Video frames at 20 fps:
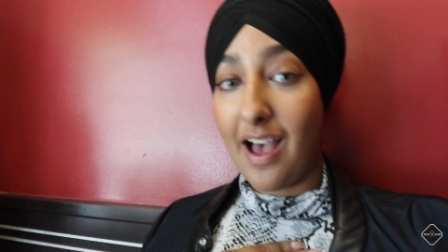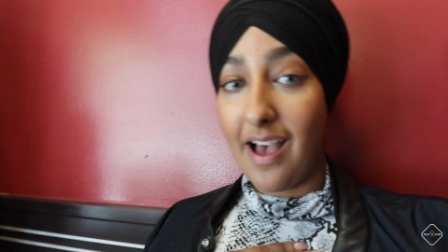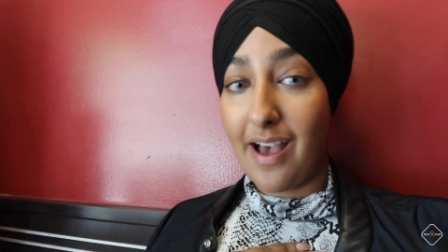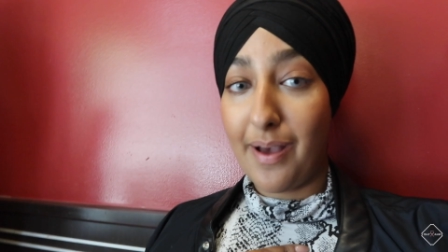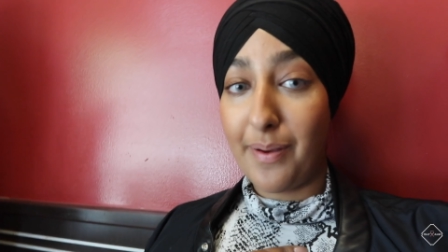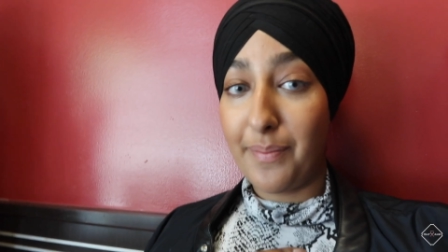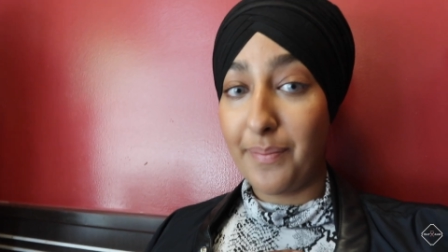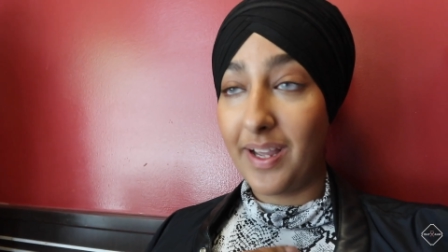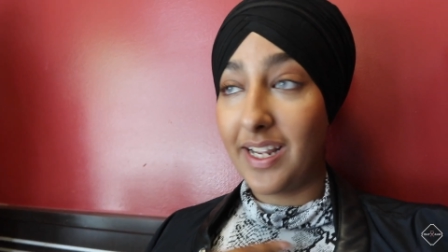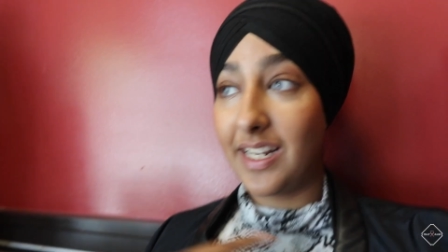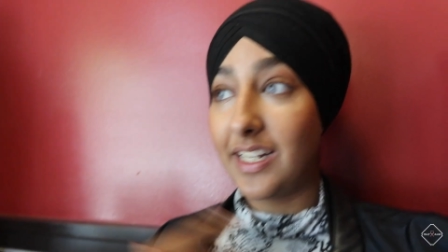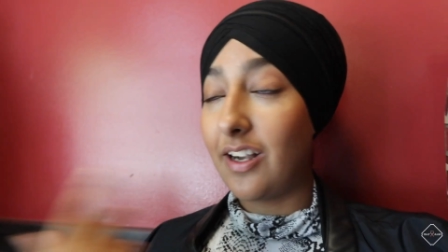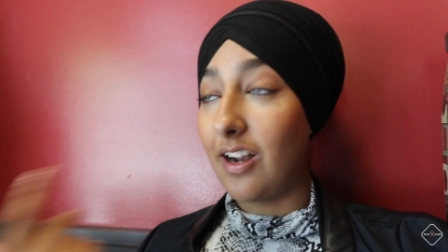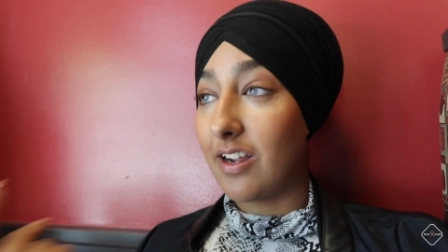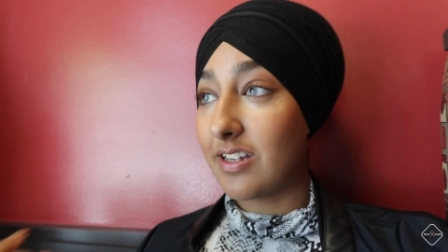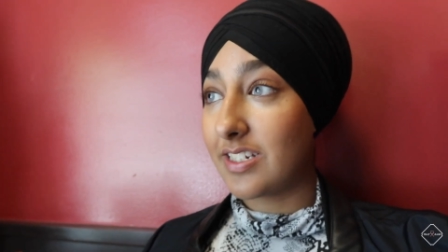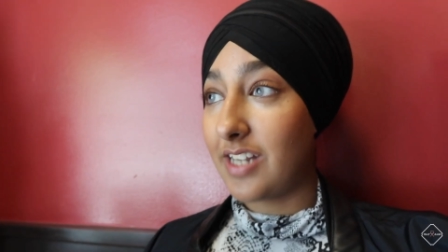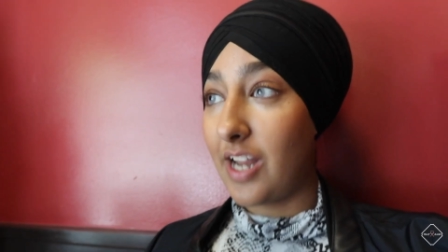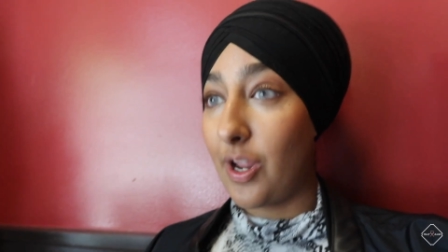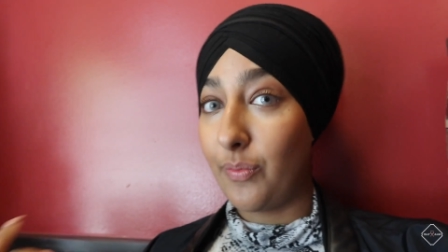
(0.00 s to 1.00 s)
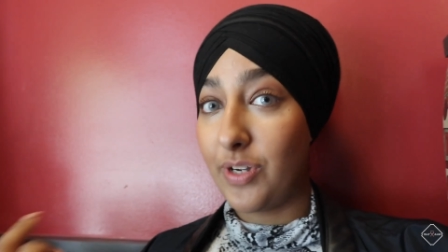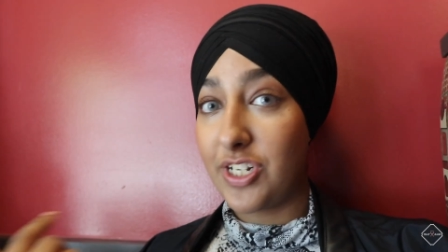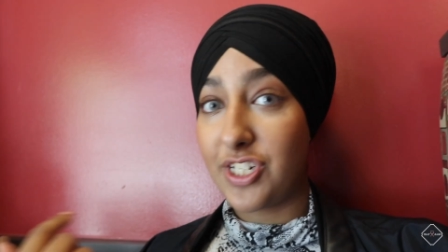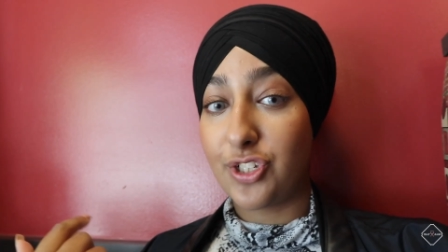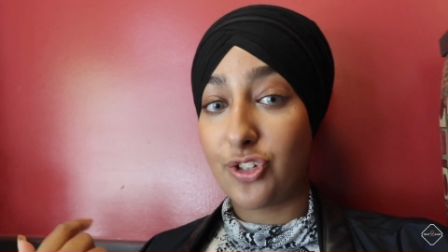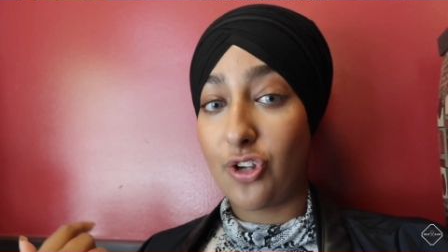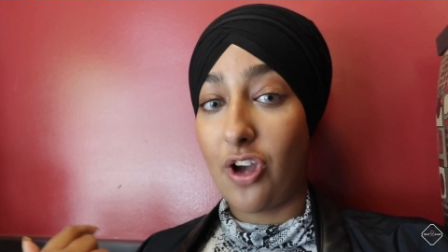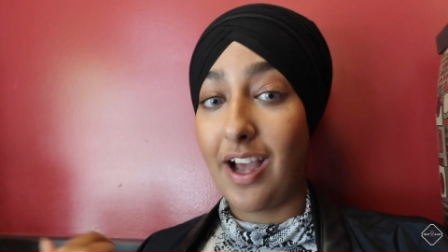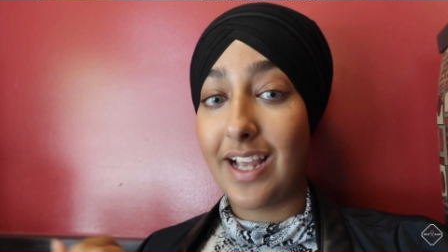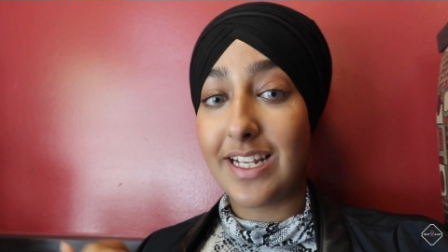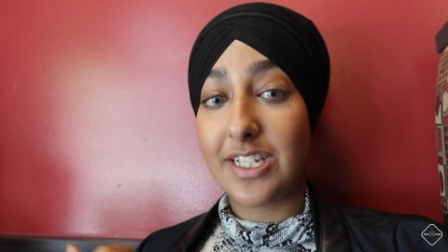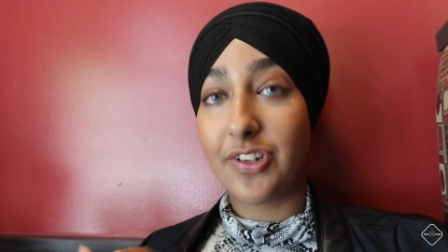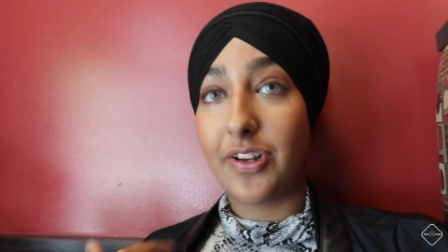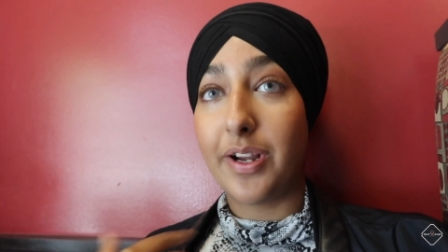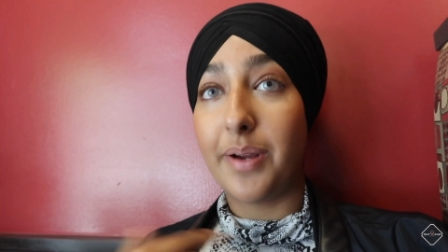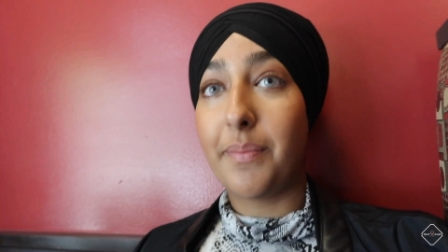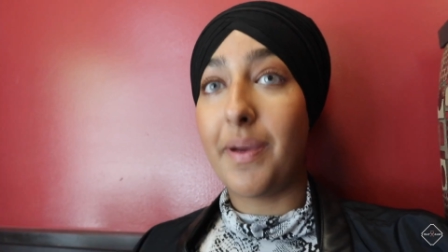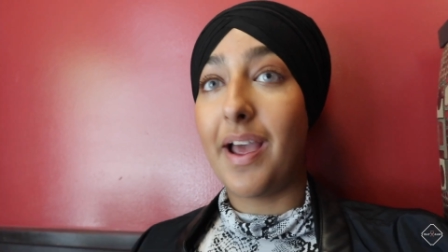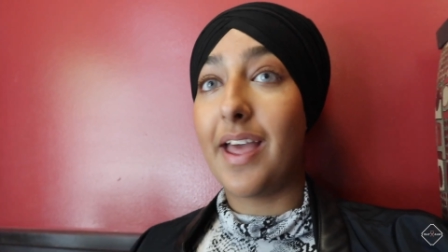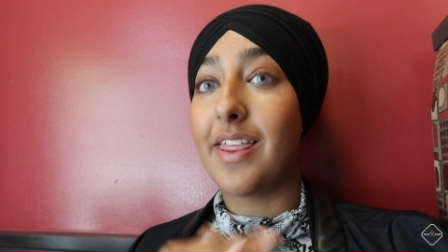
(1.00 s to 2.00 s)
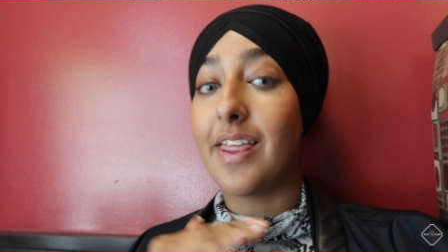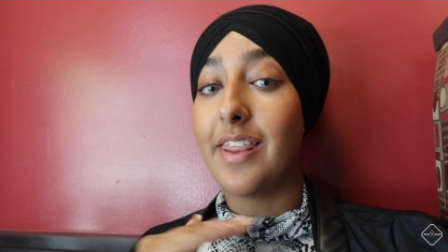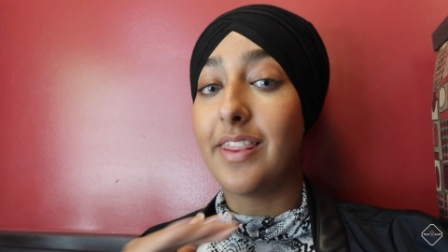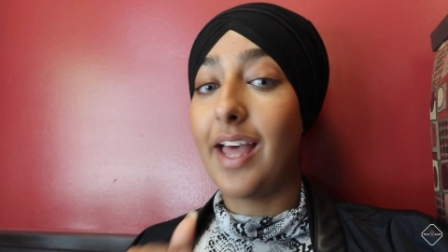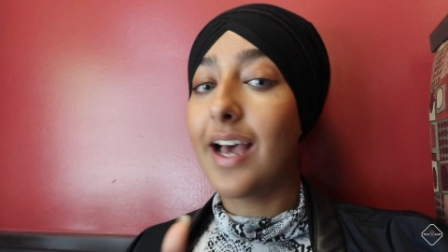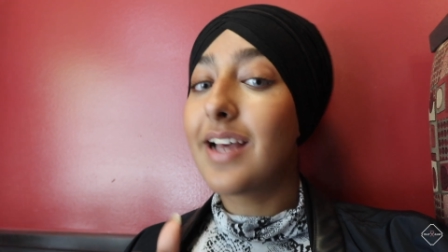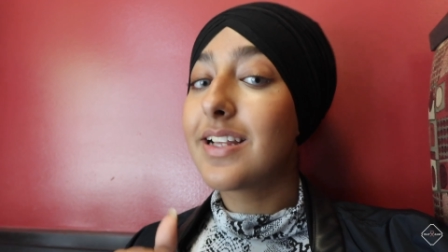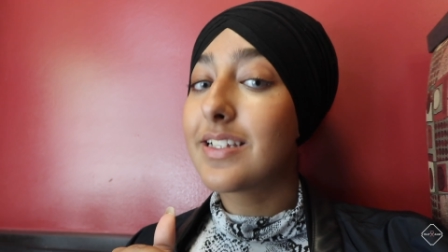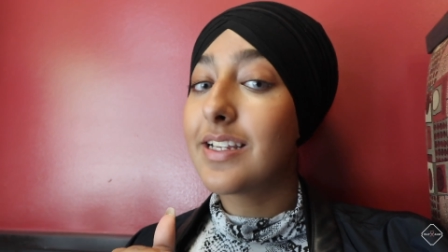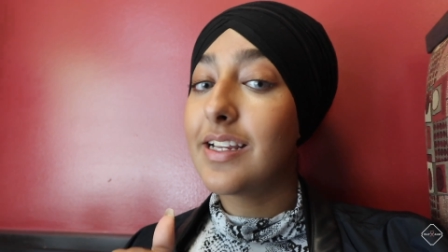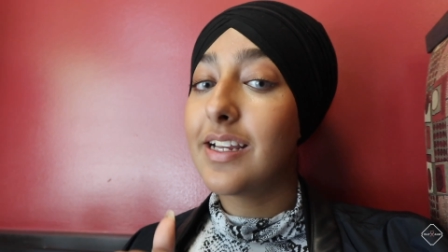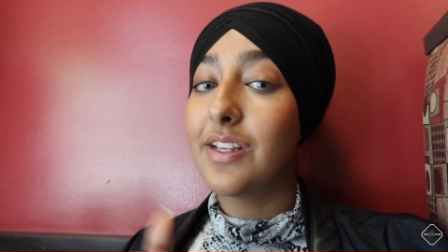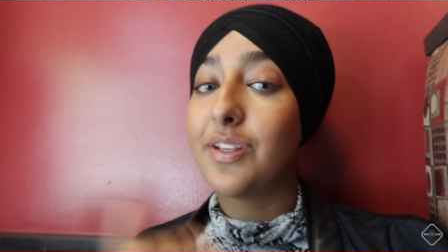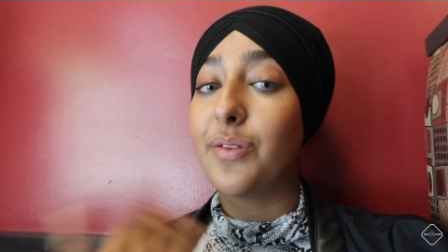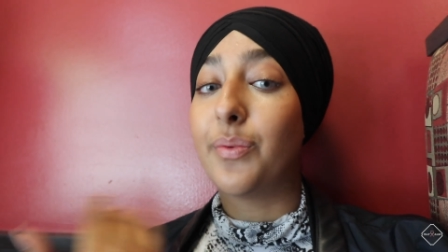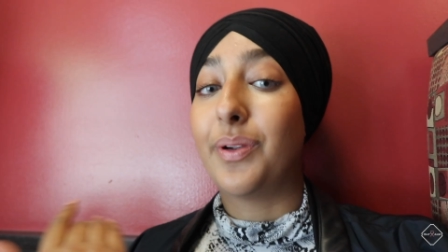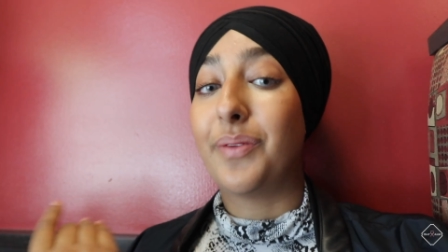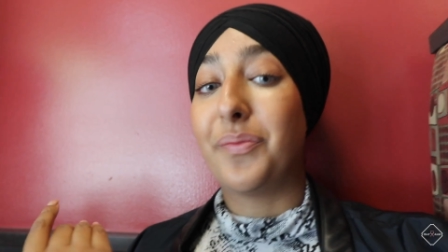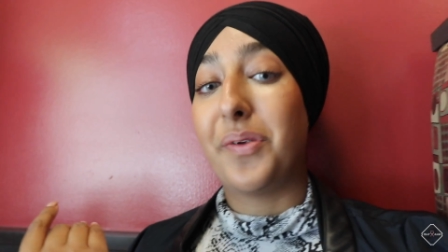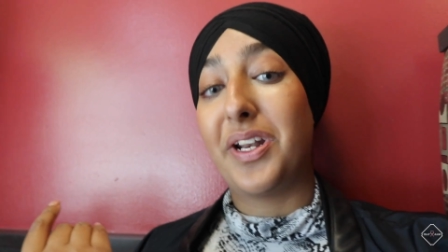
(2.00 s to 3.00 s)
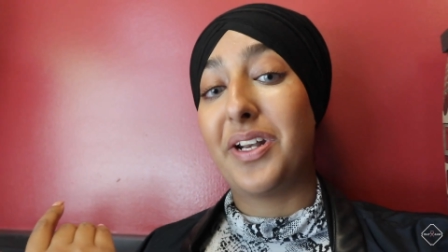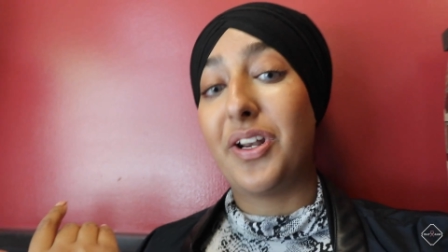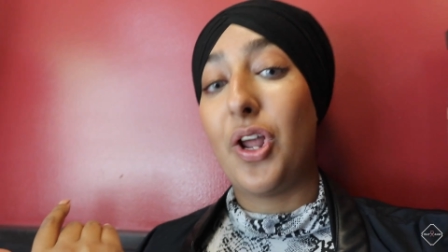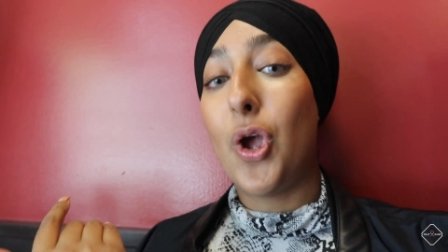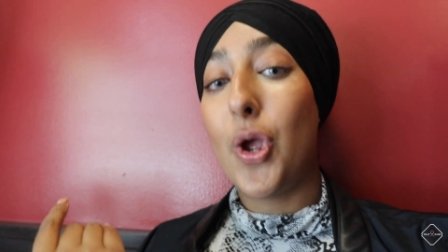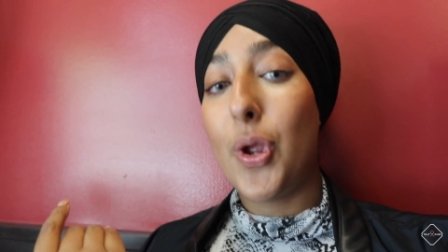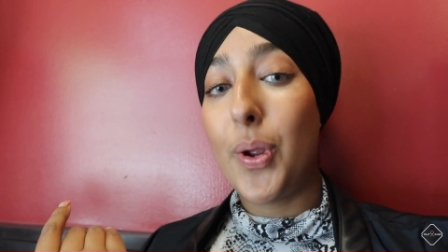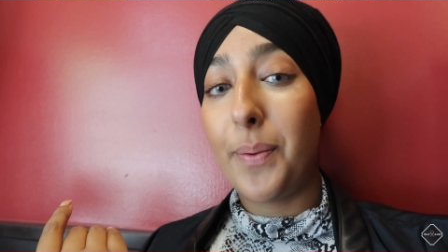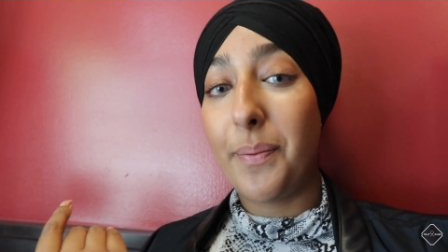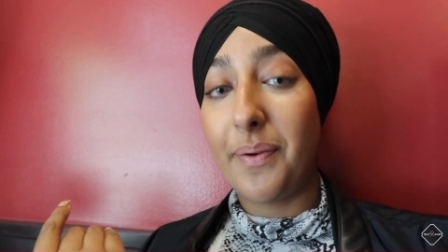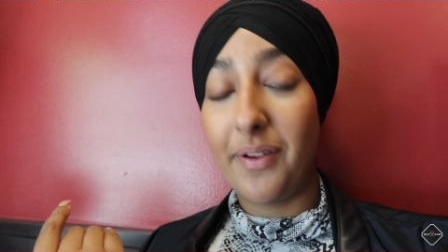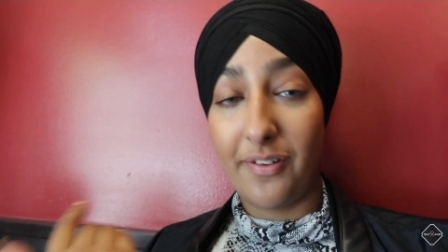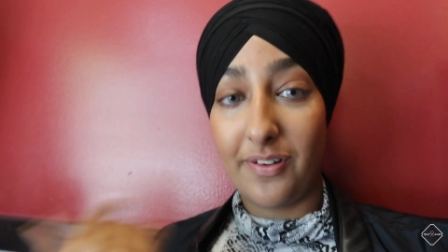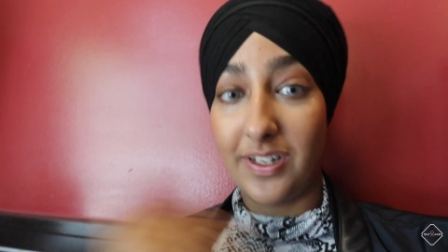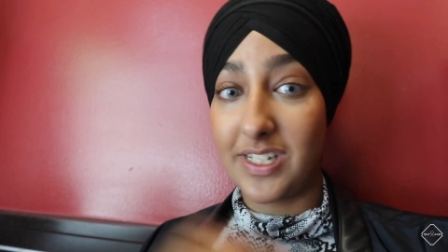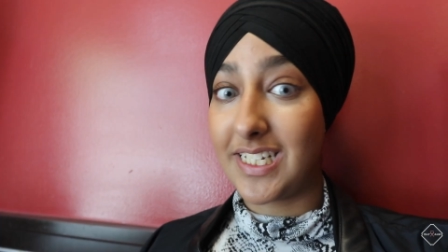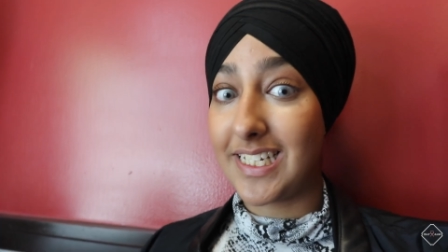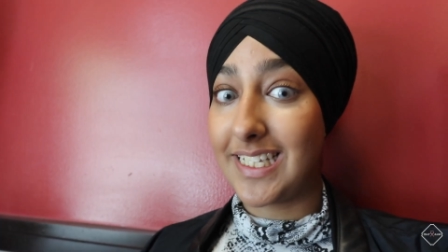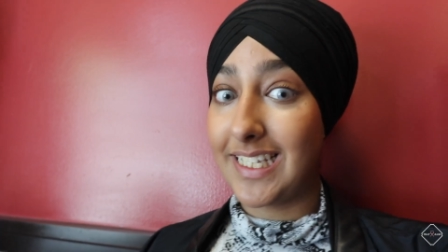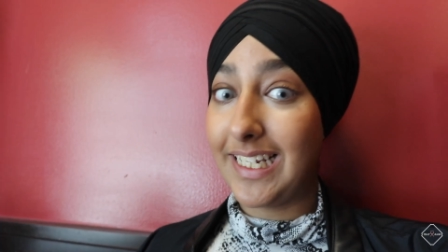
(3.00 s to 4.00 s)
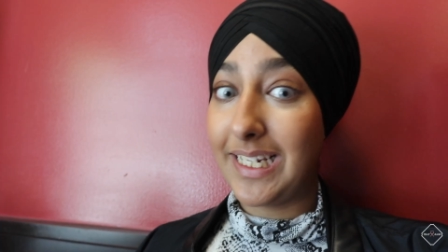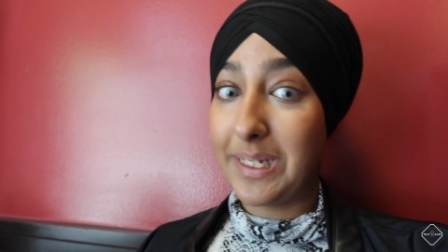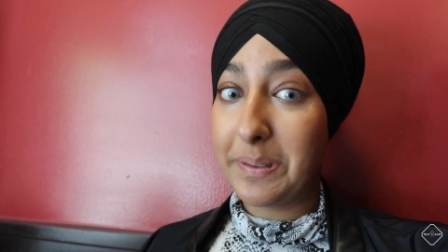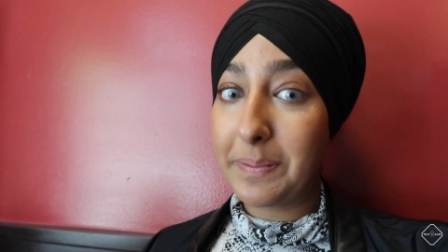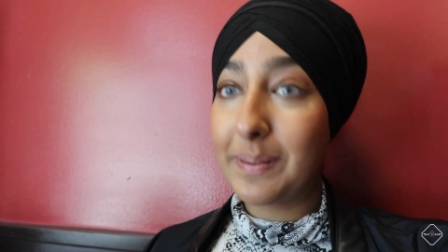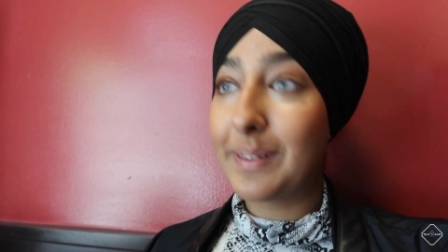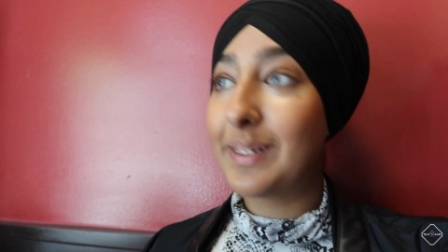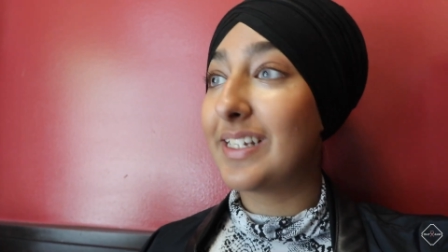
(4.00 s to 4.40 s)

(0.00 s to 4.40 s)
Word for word: Um, last night we just got ice cream and then that's it. Then we went home, went to sleep.